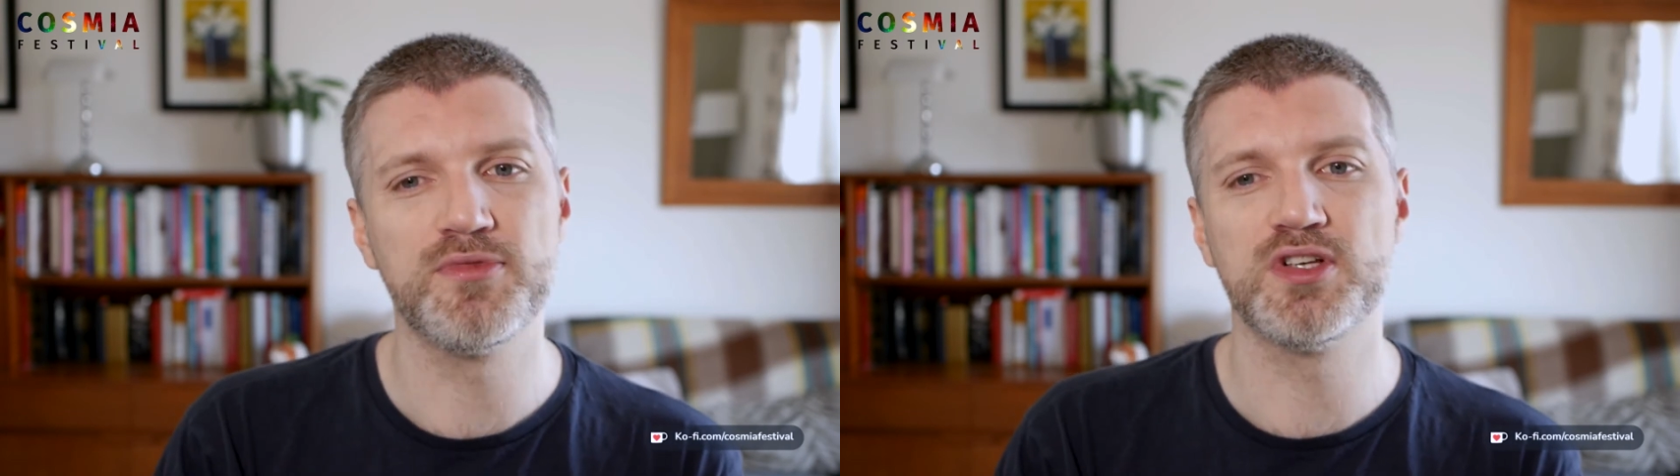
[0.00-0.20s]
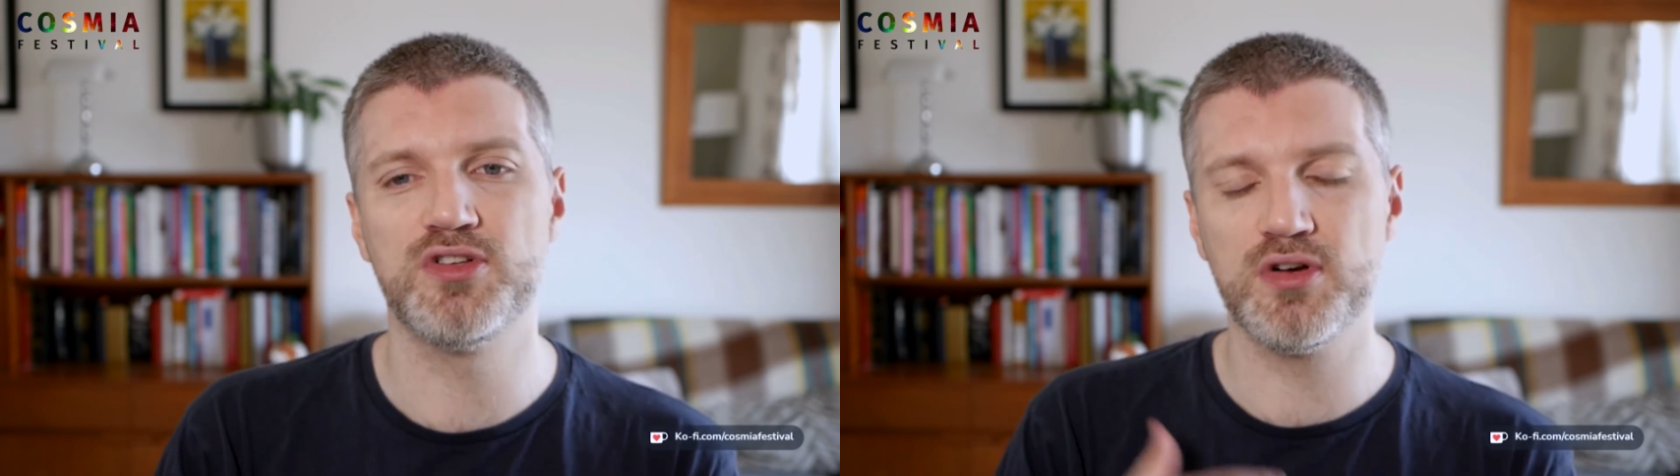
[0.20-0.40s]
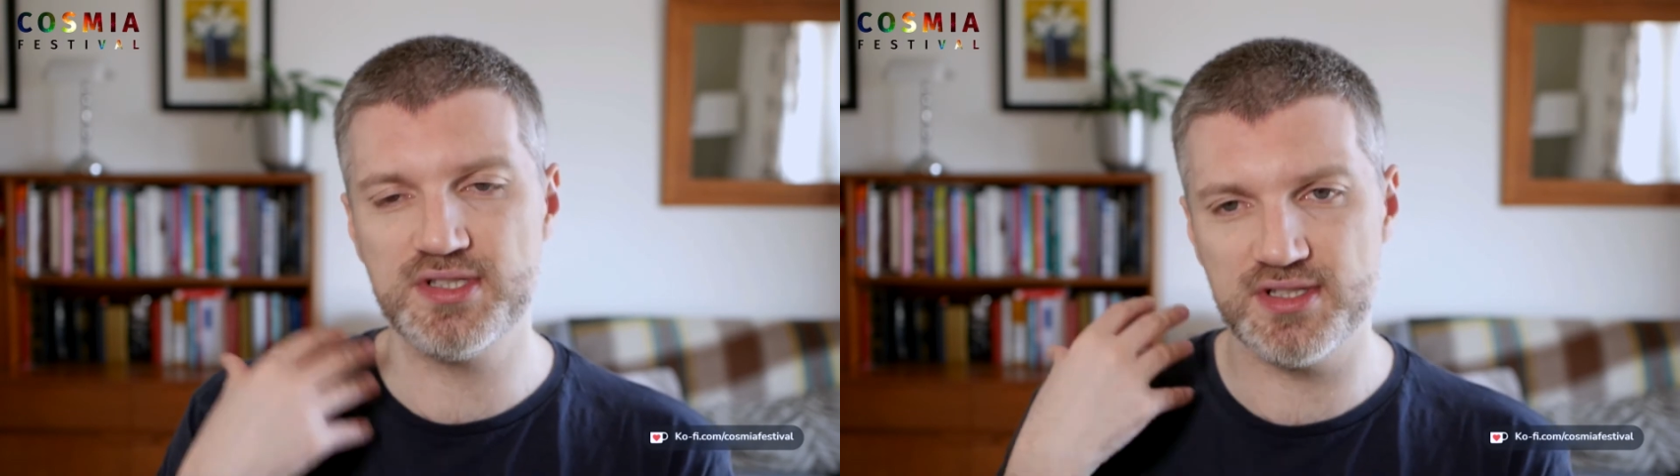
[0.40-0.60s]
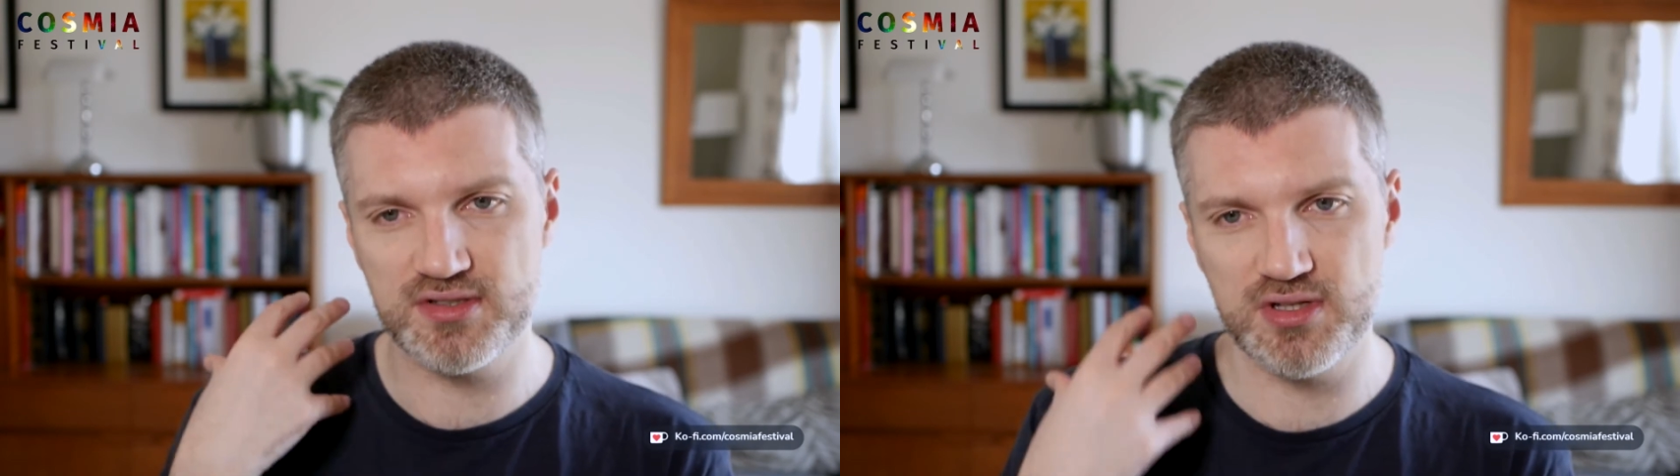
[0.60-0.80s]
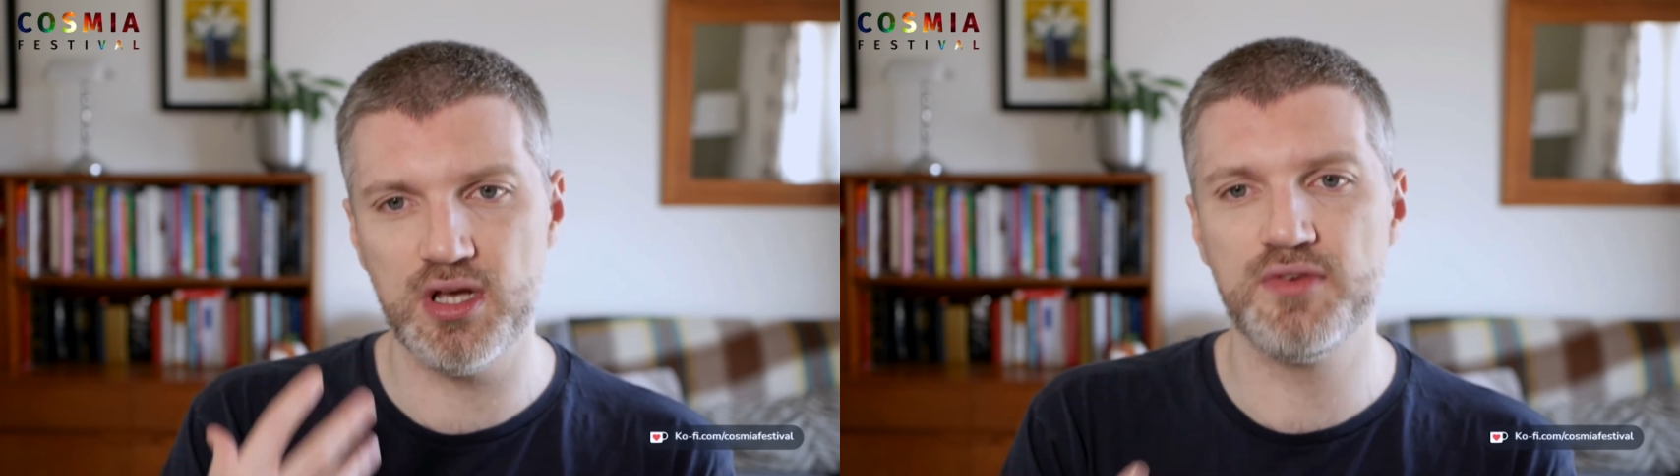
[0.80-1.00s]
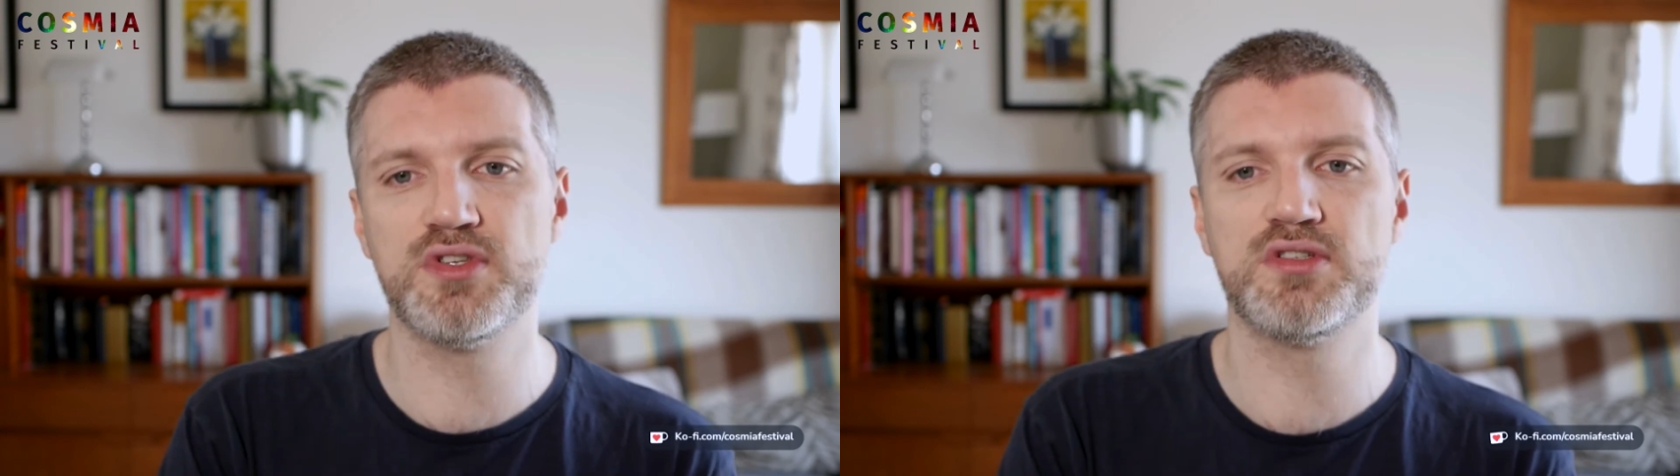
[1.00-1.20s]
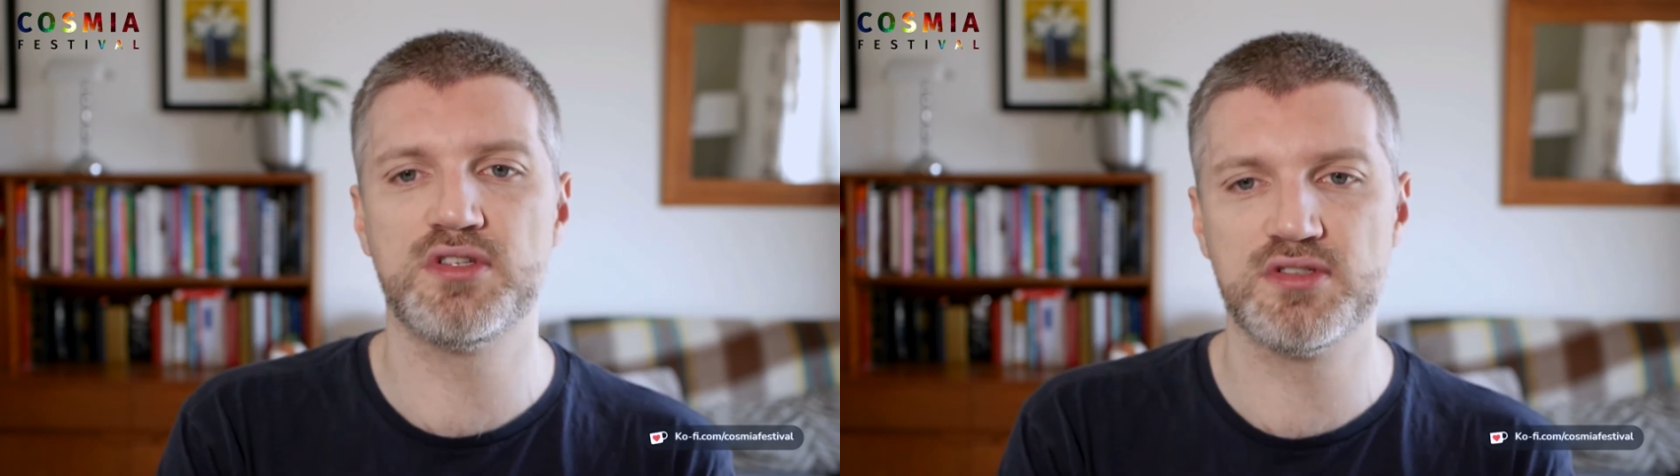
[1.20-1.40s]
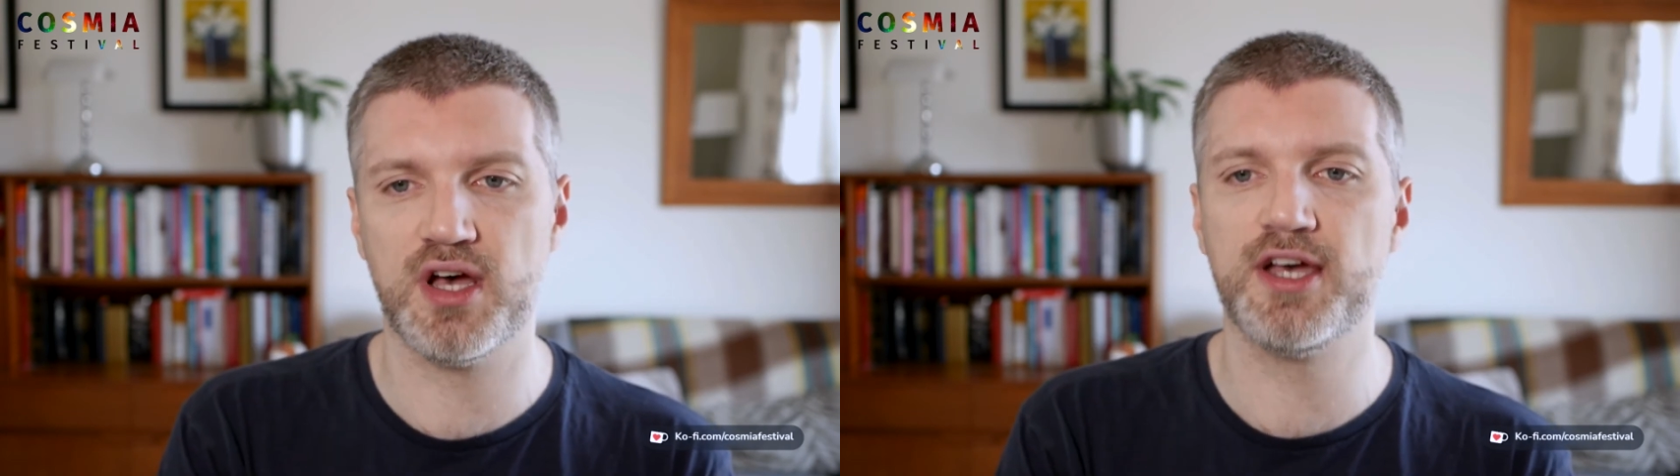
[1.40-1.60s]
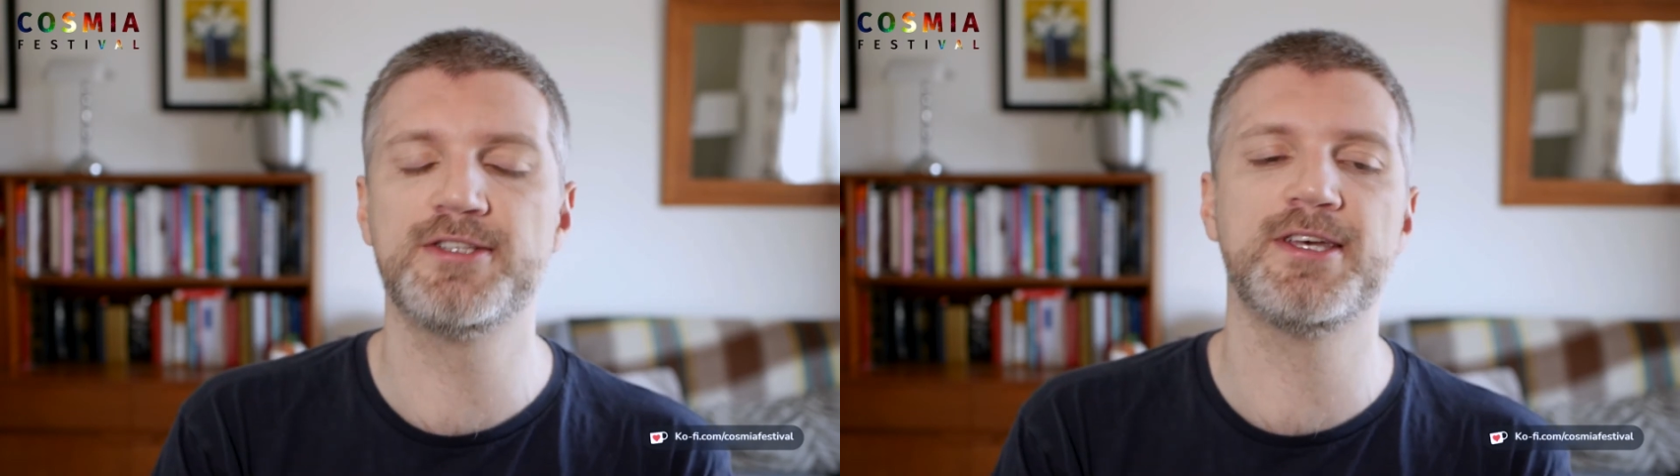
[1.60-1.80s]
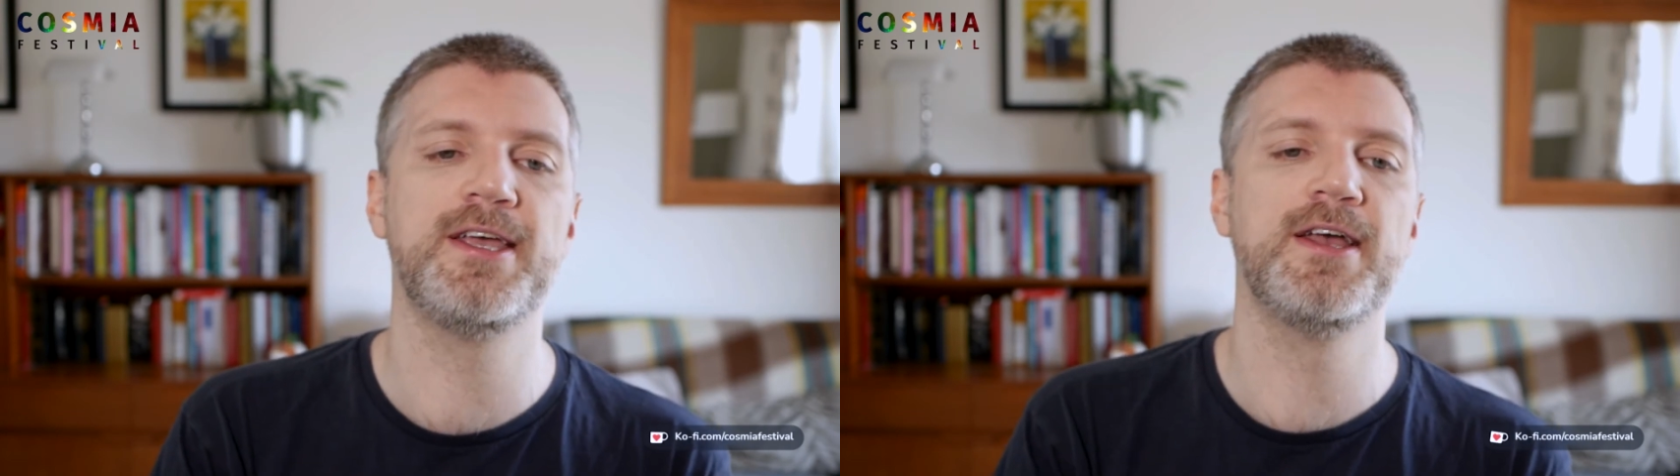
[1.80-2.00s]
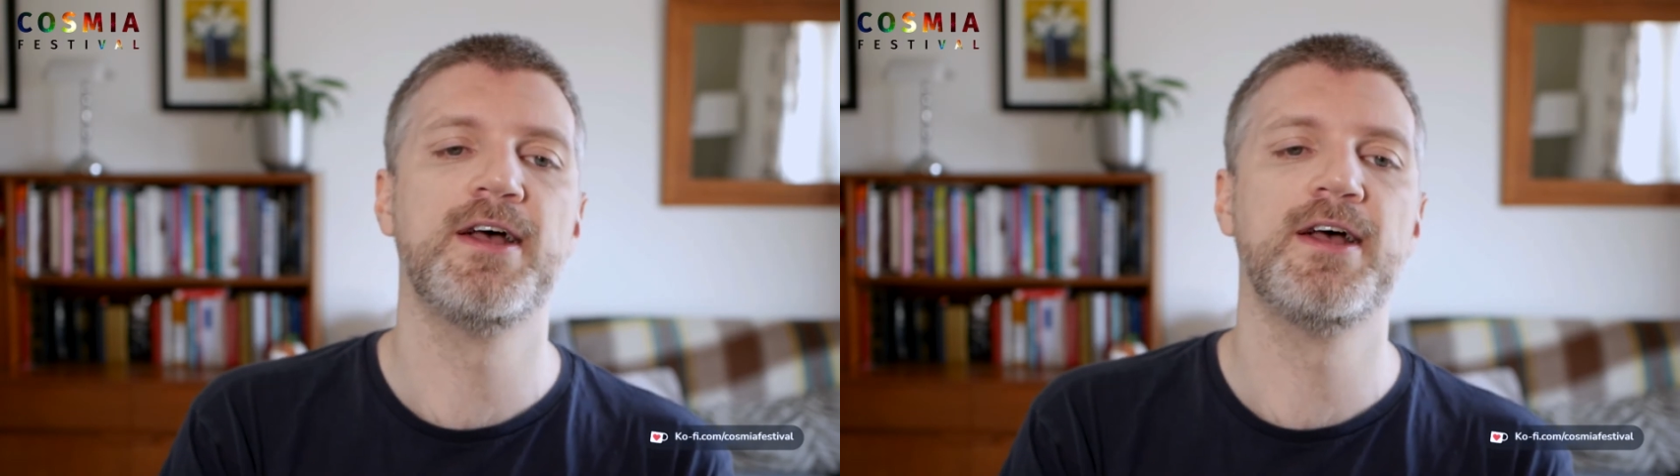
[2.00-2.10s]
As long as it serves the society